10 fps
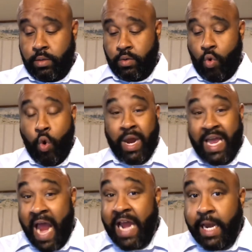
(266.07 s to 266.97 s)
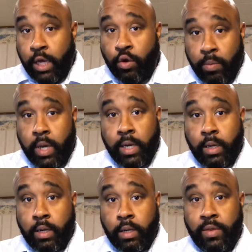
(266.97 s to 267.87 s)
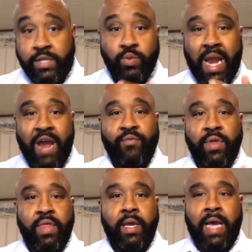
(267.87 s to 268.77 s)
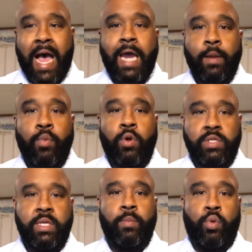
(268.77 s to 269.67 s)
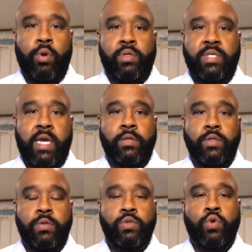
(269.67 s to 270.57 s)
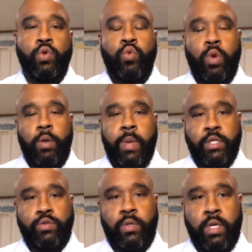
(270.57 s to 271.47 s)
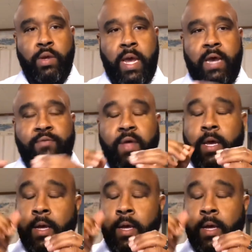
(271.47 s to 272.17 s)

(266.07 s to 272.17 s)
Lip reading: or gaining you money. That's what everything kind of boils down to. So you want to make sure that you have that.